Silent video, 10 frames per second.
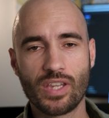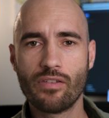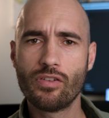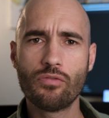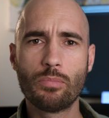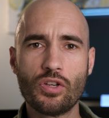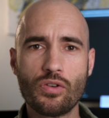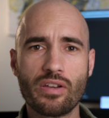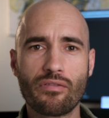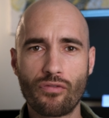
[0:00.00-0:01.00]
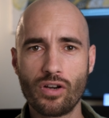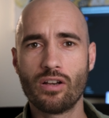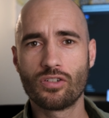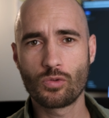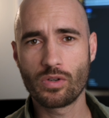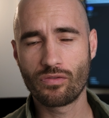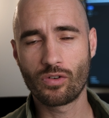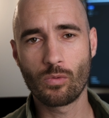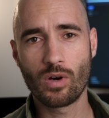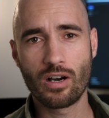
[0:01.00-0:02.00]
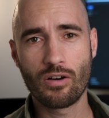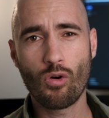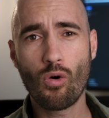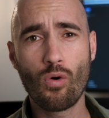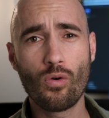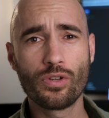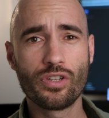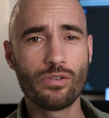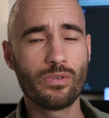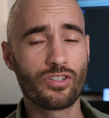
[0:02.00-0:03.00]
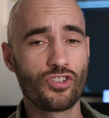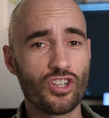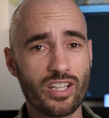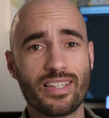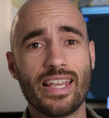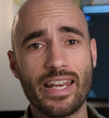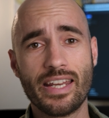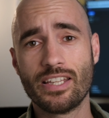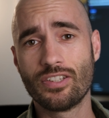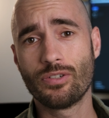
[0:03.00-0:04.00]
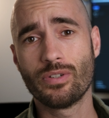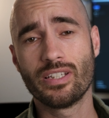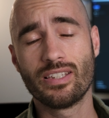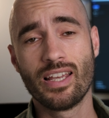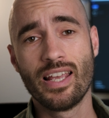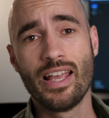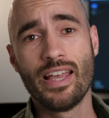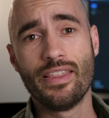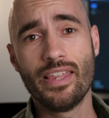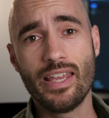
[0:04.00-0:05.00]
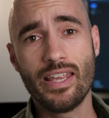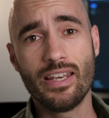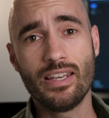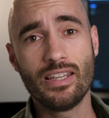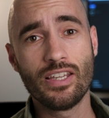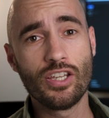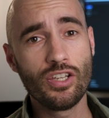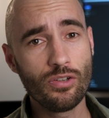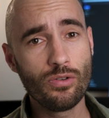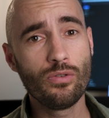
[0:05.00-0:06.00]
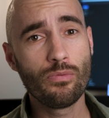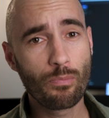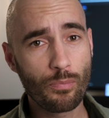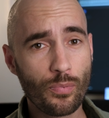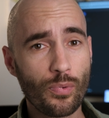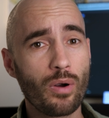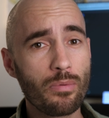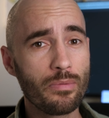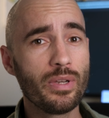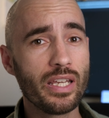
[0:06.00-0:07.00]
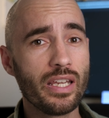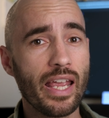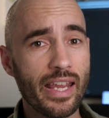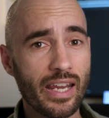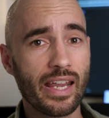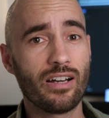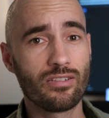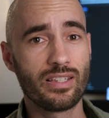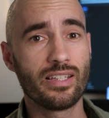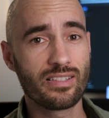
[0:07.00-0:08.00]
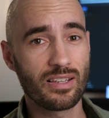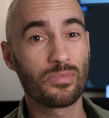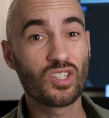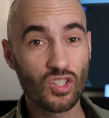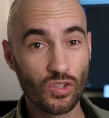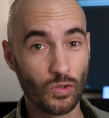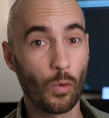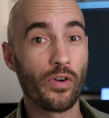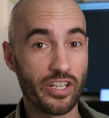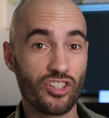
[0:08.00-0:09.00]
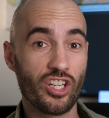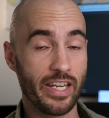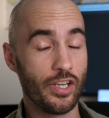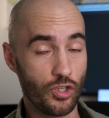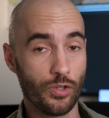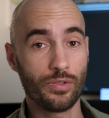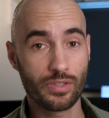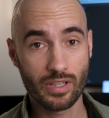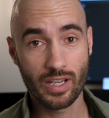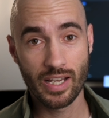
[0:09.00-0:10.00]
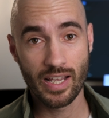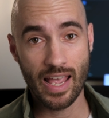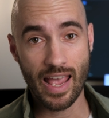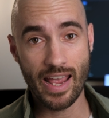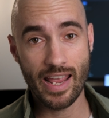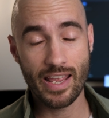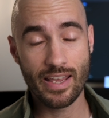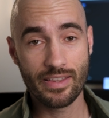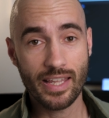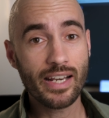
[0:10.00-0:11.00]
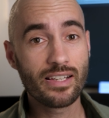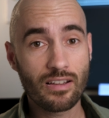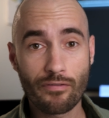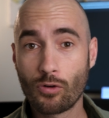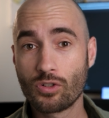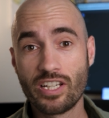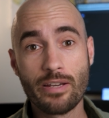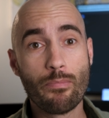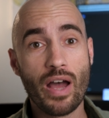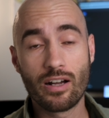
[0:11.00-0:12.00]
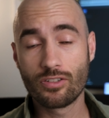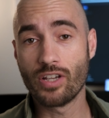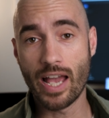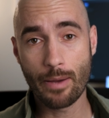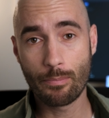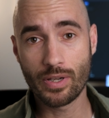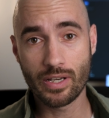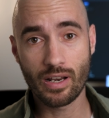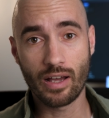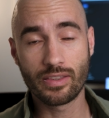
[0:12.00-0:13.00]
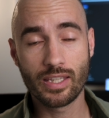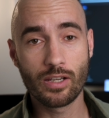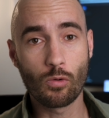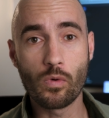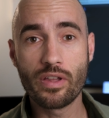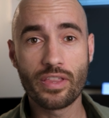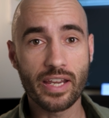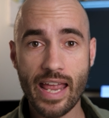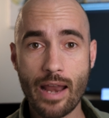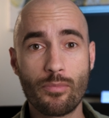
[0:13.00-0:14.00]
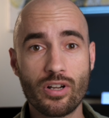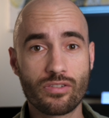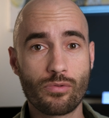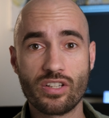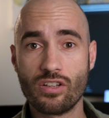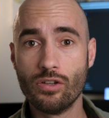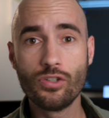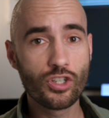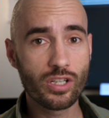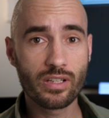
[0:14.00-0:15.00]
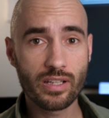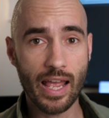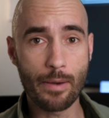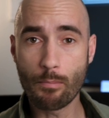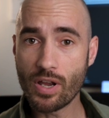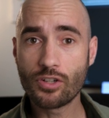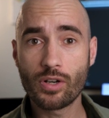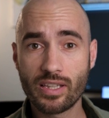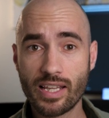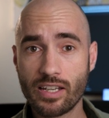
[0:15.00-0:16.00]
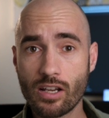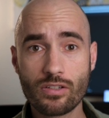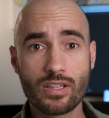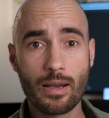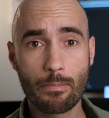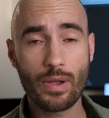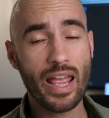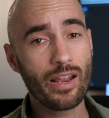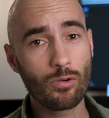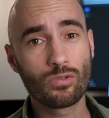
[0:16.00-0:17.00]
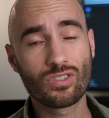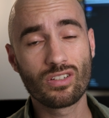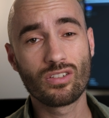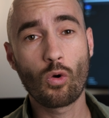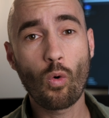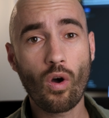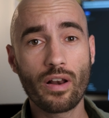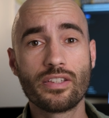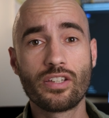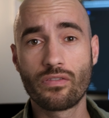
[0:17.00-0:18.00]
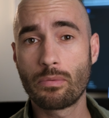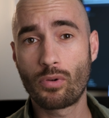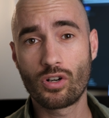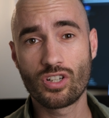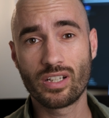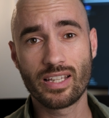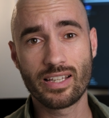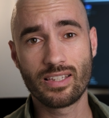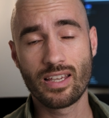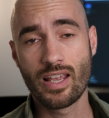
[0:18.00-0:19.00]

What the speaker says: if you've been doing freelance work for a while or you are just getting into it, then you probably encountered some storage issues. And that is unfortunately bound to happen, I think, with the camera's resolution and bitrate that goes up, and also the quality of a project that